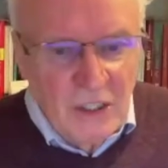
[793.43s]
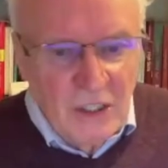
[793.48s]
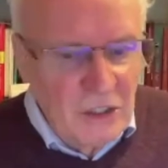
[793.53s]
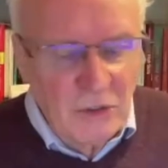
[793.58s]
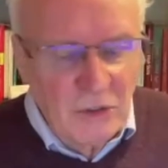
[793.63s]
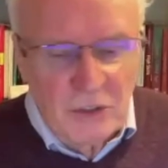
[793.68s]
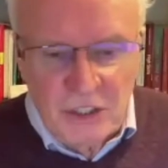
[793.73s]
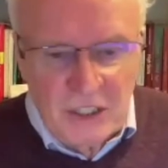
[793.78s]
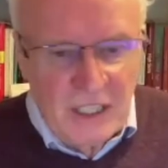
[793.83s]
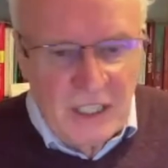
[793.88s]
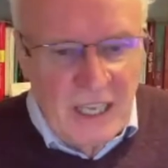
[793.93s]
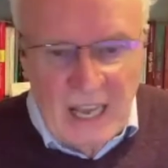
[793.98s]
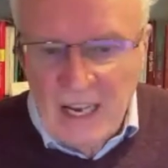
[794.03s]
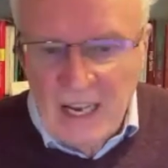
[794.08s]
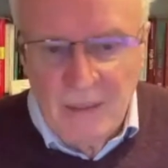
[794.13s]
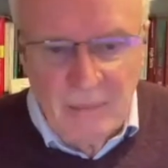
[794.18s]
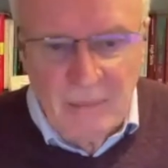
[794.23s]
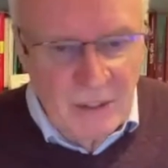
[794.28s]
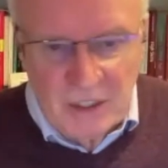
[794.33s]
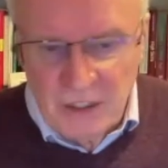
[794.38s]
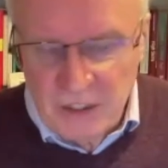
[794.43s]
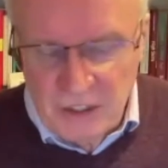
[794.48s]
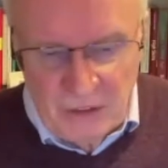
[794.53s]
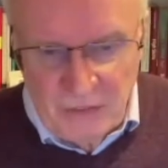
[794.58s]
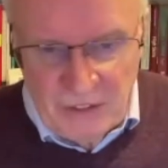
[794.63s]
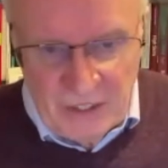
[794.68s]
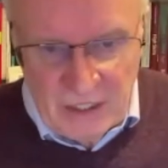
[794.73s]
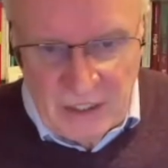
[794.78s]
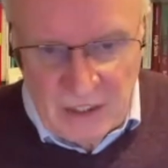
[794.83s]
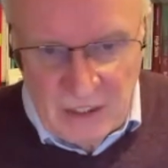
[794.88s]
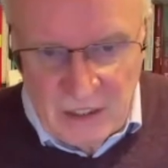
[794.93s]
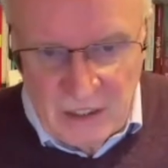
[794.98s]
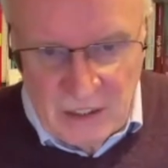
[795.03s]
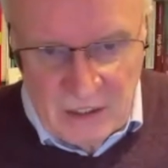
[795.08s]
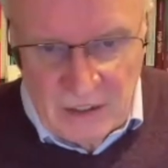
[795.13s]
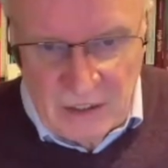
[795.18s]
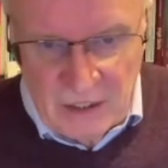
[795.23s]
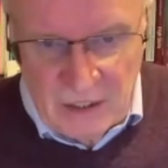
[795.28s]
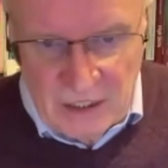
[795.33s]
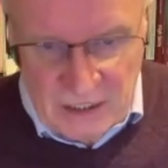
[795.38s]
you see elements of
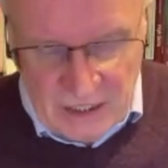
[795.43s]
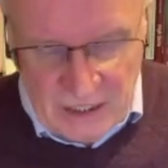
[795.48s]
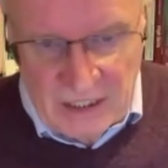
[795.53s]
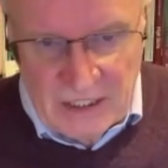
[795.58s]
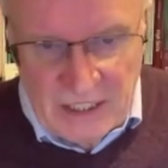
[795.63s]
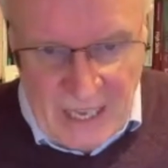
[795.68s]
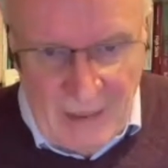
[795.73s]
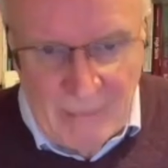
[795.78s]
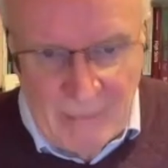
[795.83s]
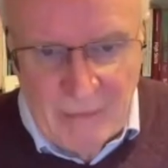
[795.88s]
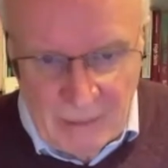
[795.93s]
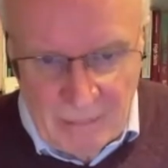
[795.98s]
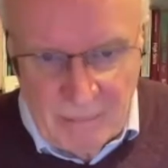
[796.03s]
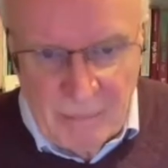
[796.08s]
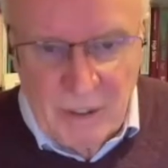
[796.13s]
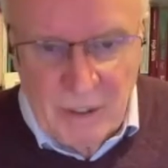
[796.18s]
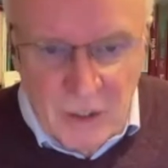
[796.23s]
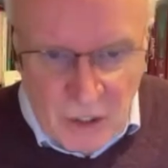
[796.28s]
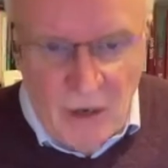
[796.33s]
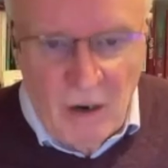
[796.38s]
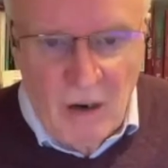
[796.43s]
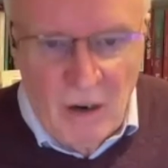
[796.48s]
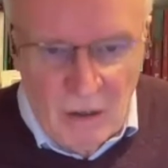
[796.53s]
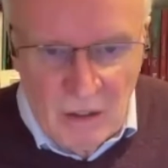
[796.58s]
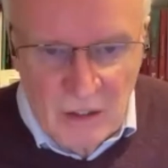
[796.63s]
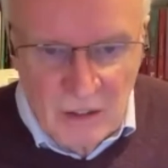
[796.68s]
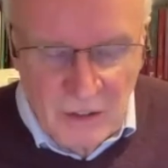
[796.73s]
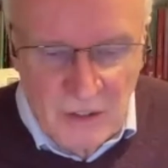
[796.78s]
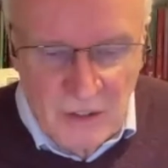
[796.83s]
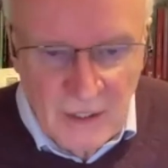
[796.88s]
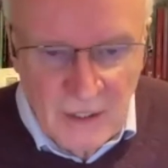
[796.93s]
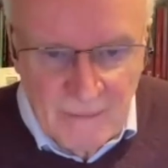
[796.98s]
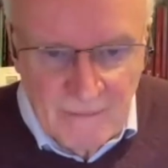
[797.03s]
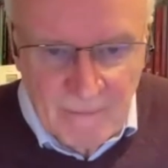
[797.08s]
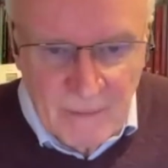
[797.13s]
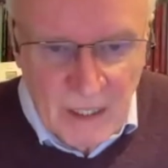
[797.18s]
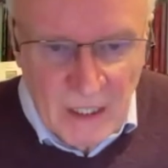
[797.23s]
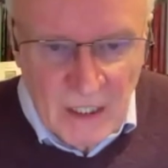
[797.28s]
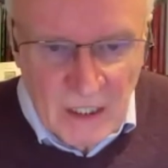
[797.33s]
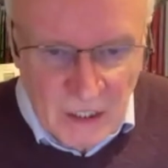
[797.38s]
these things happening because
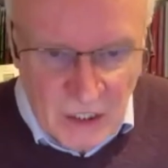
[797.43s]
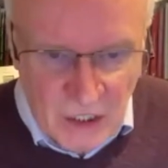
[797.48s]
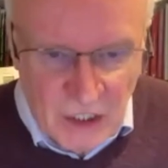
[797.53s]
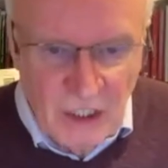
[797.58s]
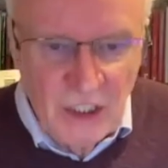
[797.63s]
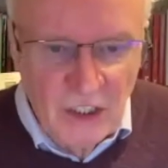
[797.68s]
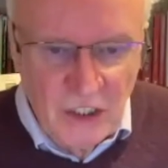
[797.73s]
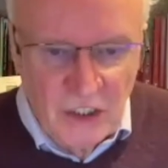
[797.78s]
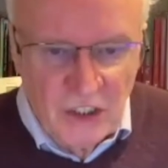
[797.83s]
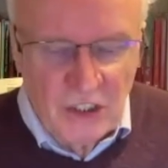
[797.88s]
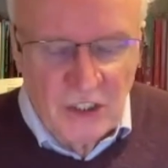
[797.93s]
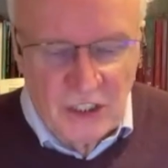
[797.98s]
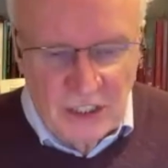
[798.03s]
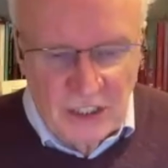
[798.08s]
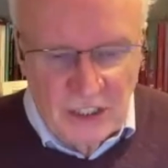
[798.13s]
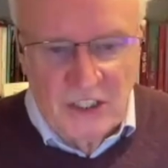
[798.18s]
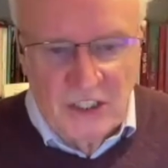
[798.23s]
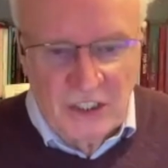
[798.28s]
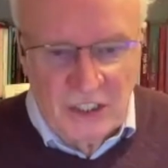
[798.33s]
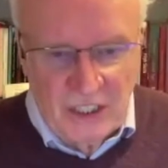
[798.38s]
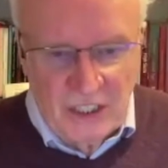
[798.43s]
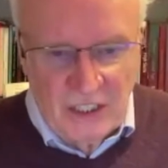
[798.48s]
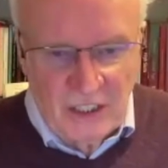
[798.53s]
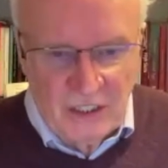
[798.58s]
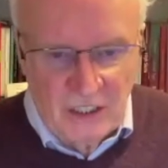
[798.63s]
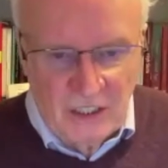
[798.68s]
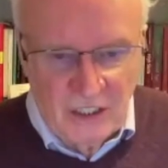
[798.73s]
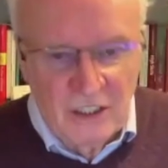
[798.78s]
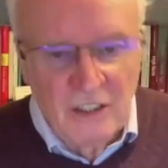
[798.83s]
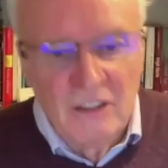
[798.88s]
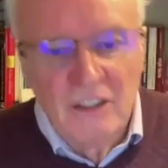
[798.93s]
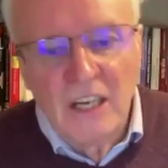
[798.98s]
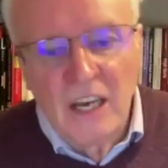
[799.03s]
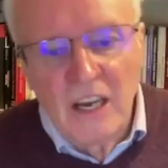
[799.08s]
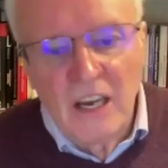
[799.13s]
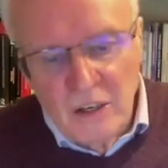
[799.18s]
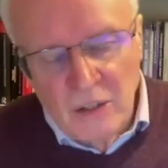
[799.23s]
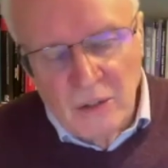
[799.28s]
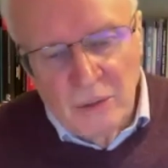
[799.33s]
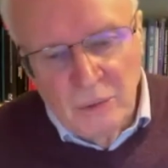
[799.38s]
teachers and educators
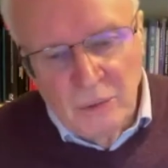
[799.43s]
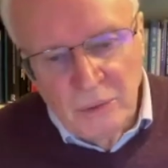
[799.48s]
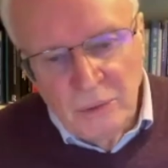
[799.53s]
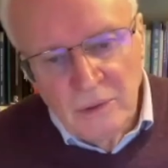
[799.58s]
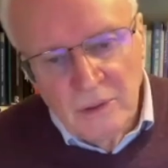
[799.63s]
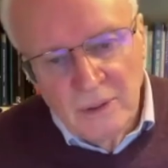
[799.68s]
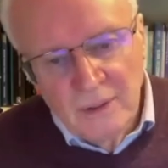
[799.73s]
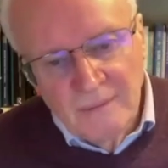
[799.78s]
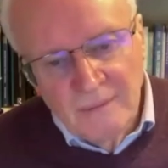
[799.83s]
know